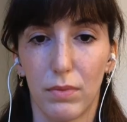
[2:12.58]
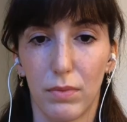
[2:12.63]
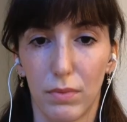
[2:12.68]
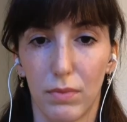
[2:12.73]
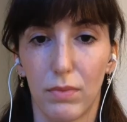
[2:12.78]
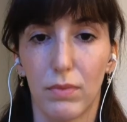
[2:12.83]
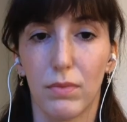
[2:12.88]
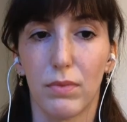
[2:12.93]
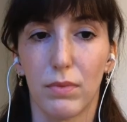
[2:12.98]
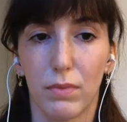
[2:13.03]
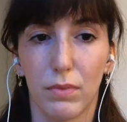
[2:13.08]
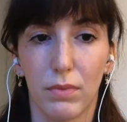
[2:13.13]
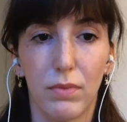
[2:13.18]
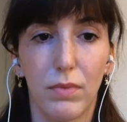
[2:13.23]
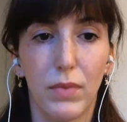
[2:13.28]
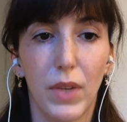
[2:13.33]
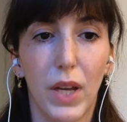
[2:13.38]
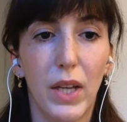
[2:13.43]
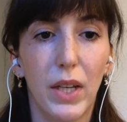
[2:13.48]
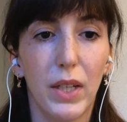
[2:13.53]
Mm-hmm.
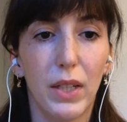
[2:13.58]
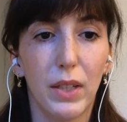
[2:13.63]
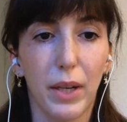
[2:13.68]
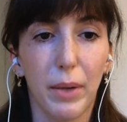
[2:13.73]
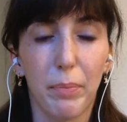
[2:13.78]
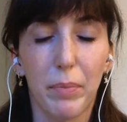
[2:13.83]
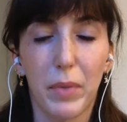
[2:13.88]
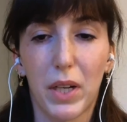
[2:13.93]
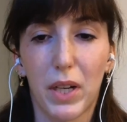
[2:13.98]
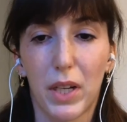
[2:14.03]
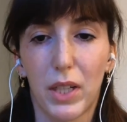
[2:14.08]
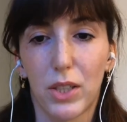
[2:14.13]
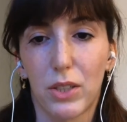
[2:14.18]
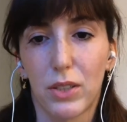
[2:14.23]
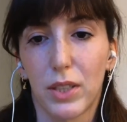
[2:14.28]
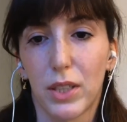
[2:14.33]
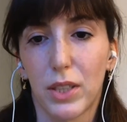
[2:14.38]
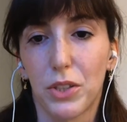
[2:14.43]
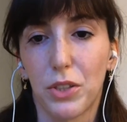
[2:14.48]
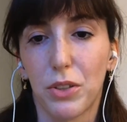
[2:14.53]
Yep. And I
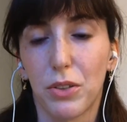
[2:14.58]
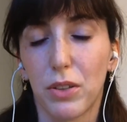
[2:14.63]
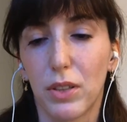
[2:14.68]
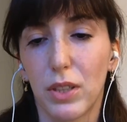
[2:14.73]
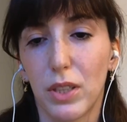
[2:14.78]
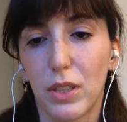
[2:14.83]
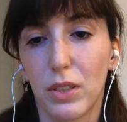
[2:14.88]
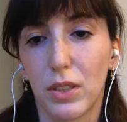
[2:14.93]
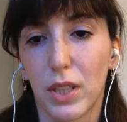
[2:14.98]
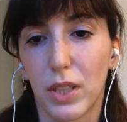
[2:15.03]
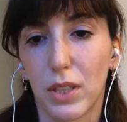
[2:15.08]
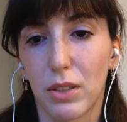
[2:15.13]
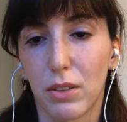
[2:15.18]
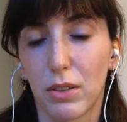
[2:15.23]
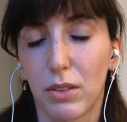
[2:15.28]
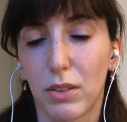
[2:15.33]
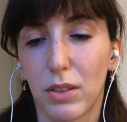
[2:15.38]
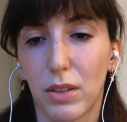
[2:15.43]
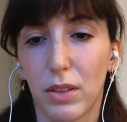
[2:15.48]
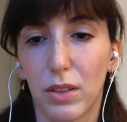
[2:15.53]
should say too these tests
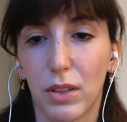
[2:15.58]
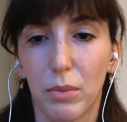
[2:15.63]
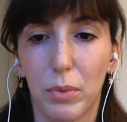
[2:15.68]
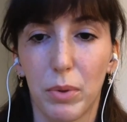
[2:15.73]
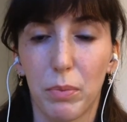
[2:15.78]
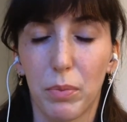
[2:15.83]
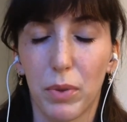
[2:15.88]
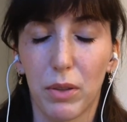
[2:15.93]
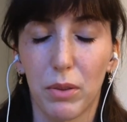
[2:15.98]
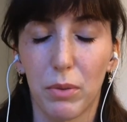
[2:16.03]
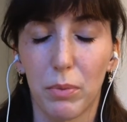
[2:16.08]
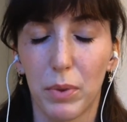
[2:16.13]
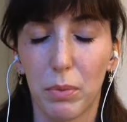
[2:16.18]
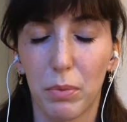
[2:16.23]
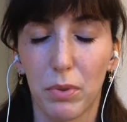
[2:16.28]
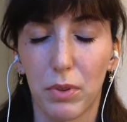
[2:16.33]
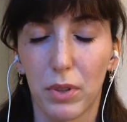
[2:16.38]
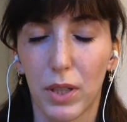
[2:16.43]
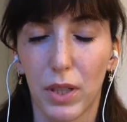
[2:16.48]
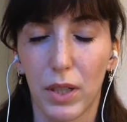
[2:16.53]
are done. I mean, probably
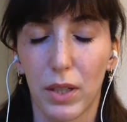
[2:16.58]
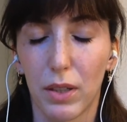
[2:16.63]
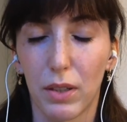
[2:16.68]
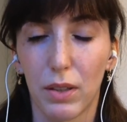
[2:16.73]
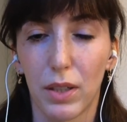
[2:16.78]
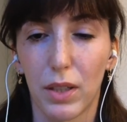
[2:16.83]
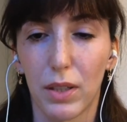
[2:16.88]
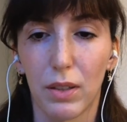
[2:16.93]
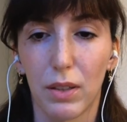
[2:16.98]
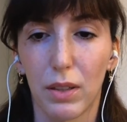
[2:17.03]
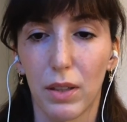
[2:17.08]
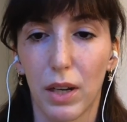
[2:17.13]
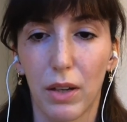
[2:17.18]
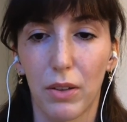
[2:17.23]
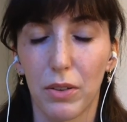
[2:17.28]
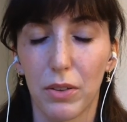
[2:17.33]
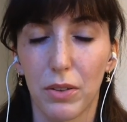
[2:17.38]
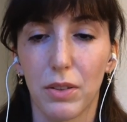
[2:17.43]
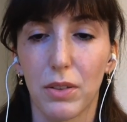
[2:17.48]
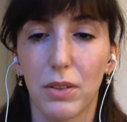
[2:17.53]
people kind of get the, how
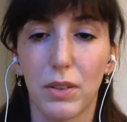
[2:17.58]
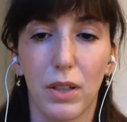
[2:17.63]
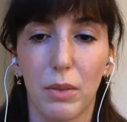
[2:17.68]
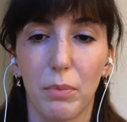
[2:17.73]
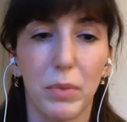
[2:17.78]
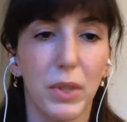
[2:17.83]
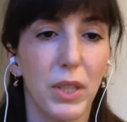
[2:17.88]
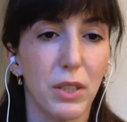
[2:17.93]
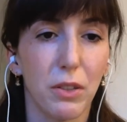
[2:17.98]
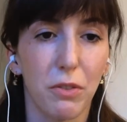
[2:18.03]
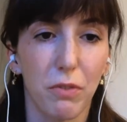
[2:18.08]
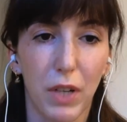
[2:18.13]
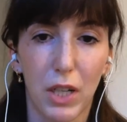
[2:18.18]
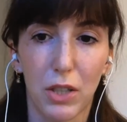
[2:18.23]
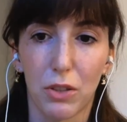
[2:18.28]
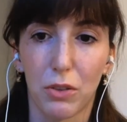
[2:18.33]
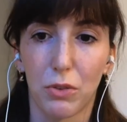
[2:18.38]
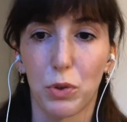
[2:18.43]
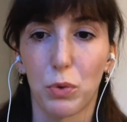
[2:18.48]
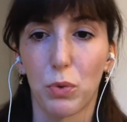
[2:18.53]
this is done, but it's a
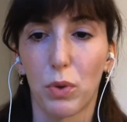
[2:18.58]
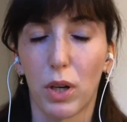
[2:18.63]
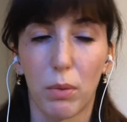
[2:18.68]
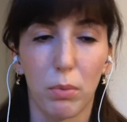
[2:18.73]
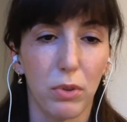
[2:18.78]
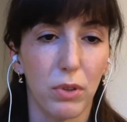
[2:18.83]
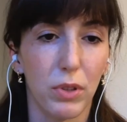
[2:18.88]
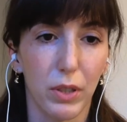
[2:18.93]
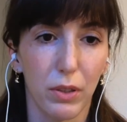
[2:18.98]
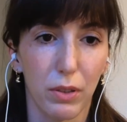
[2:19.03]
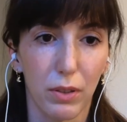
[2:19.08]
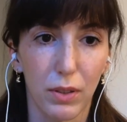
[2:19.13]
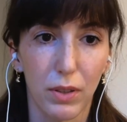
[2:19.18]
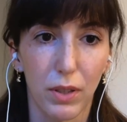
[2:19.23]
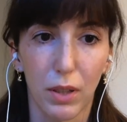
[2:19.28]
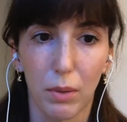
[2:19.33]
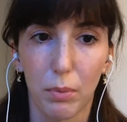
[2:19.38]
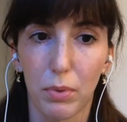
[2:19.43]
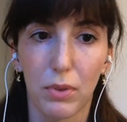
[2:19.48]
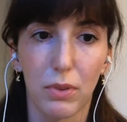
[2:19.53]
vaginal swab or urine
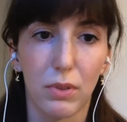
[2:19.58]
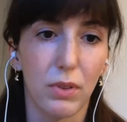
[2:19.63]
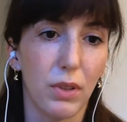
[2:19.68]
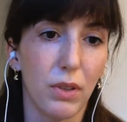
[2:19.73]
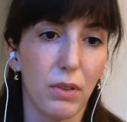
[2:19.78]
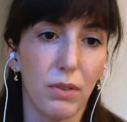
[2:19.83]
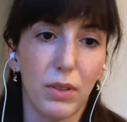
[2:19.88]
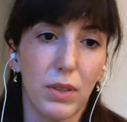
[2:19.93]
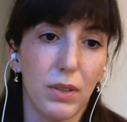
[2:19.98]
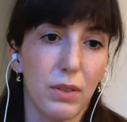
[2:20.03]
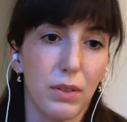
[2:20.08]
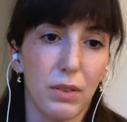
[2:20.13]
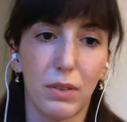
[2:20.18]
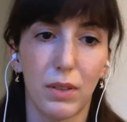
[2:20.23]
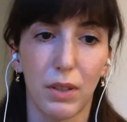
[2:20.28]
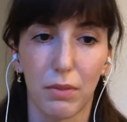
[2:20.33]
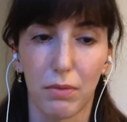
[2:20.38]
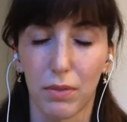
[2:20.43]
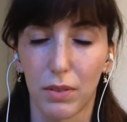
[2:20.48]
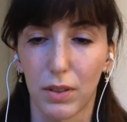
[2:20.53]
sample, so it's
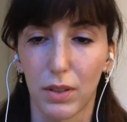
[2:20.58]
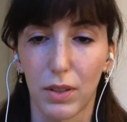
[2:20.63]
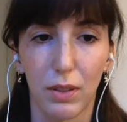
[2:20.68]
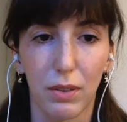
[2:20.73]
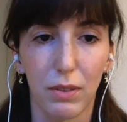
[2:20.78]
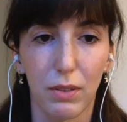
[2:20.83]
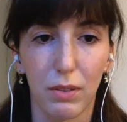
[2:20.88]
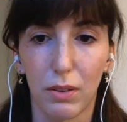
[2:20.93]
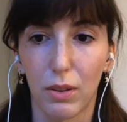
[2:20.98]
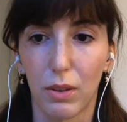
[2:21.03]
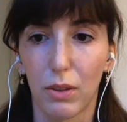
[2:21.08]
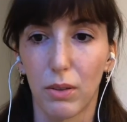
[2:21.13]
definitely low